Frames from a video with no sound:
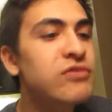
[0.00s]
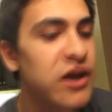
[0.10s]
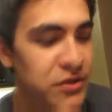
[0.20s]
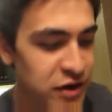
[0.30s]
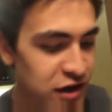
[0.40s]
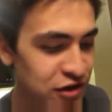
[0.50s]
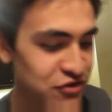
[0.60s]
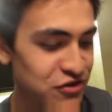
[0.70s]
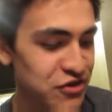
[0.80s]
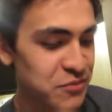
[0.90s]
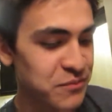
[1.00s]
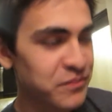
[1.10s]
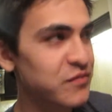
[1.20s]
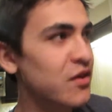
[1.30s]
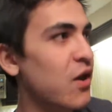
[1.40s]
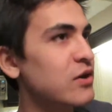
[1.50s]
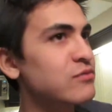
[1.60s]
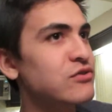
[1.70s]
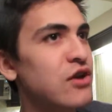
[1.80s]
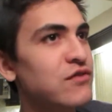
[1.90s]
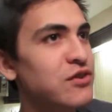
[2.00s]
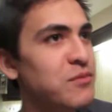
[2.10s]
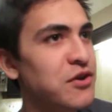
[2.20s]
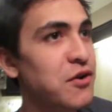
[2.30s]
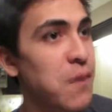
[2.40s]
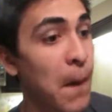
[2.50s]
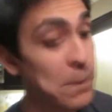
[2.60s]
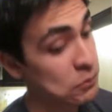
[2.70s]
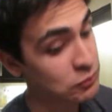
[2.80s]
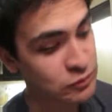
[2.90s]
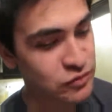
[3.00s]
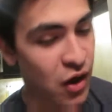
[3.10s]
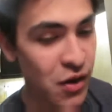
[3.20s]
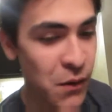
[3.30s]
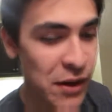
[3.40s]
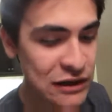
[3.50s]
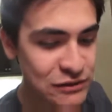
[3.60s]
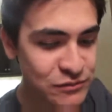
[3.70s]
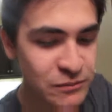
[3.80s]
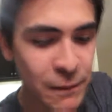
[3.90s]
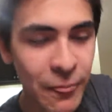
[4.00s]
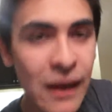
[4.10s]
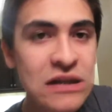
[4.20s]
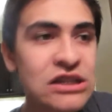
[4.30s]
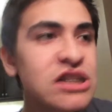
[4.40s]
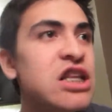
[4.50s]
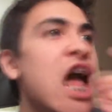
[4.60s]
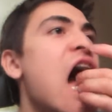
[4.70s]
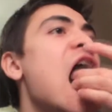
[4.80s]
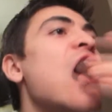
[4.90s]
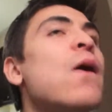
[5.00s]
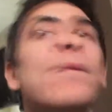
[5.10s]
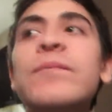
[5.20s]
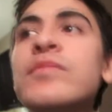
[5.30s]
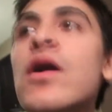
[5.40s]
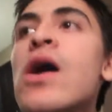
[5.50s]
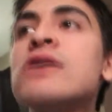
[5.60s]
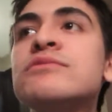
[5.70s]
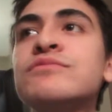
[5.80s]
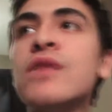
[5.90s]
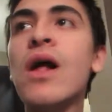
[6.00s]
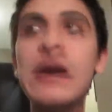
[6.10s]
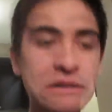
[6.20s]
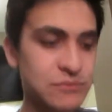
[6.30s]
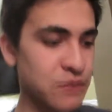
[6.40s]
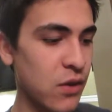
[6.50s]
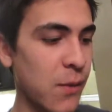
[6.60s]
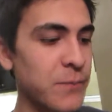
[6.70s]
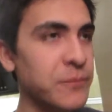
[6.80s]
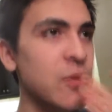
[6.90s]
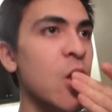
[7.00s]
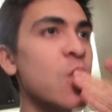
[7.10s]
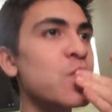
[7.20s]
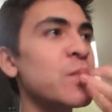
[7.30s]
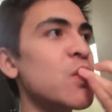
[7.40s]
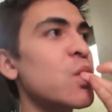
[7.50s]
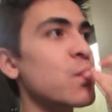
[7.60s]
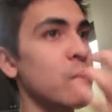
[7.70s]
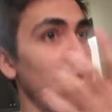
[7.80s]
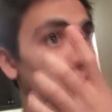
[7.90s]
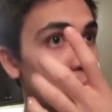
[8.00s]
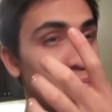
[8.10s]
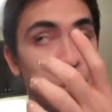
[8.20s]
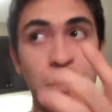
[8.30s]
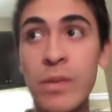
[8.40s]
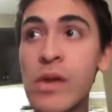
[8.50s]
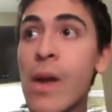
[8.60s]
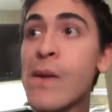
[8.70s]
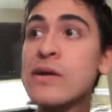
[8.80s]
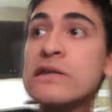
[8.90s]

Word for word: Yeah, you're right, actually. Mm-hmm. Soft in the middle. I don't know why. That's oh, good. They were put on the top rack. And they, remember when I made the Easter breads?